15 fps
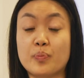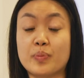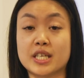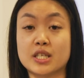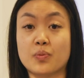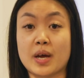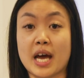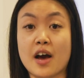
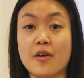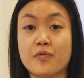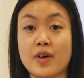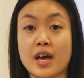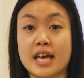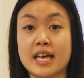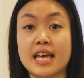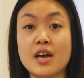because we have
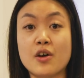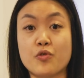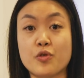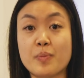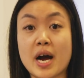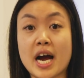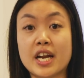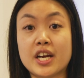a
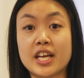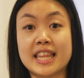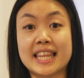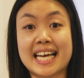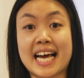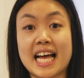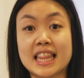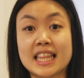reminder in the
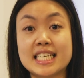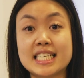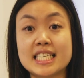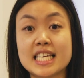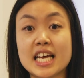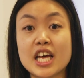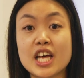calendar.